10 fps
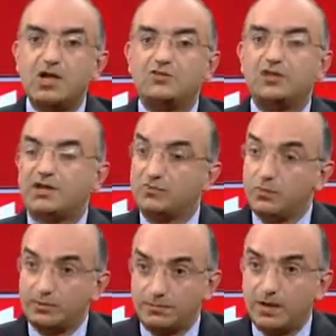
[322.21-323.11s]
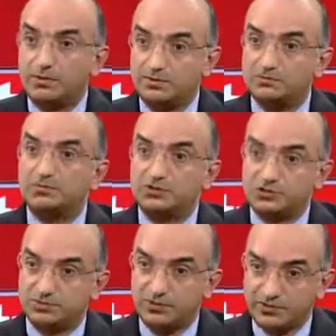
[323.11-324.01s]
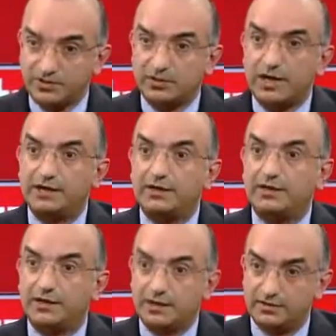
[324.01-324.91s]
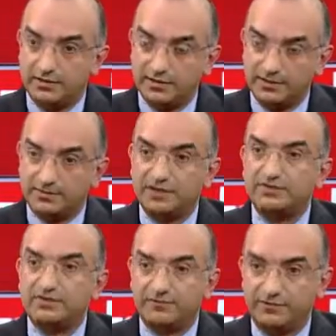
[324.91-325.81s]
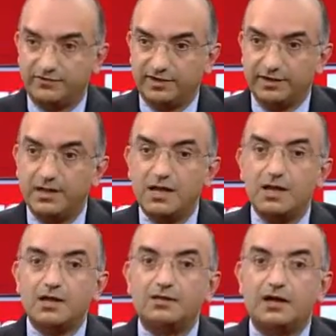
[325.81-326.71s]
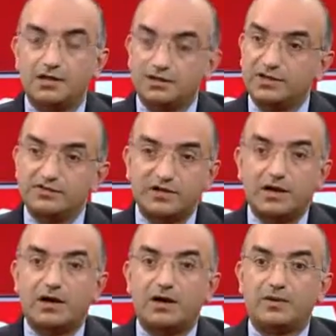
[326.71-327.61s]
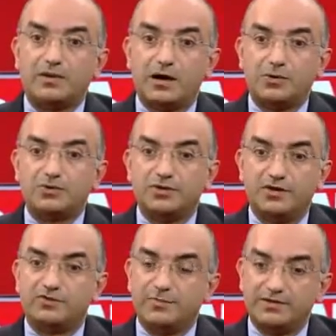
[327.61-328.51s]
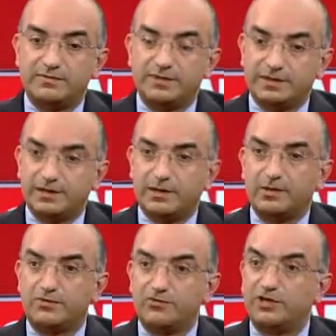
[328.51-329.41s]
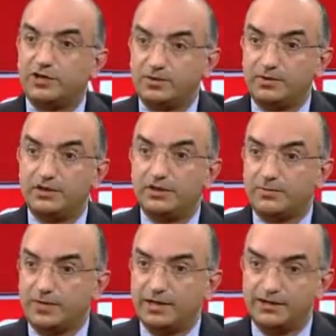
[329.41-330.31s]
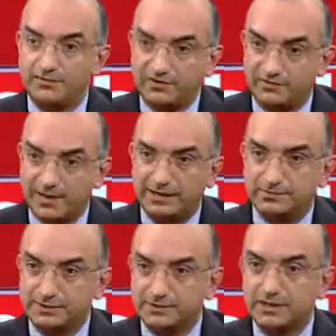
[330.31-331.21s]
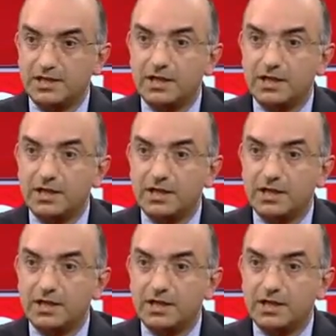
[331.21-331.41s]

So that's one problem which most of the IT and the enterprises are facing. The other things are around, specifically around security and mobile device management.